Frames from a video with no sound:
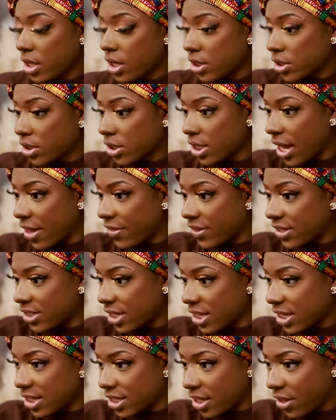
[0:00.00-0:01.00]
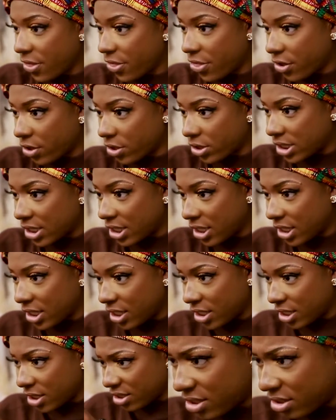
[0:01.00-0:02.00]
So yeah, this is a
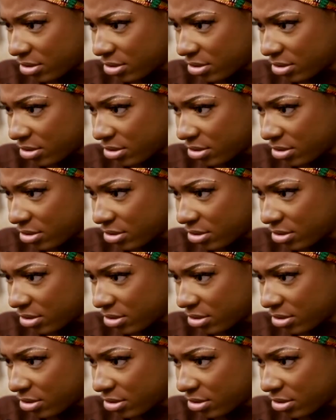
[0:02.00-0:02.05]
13.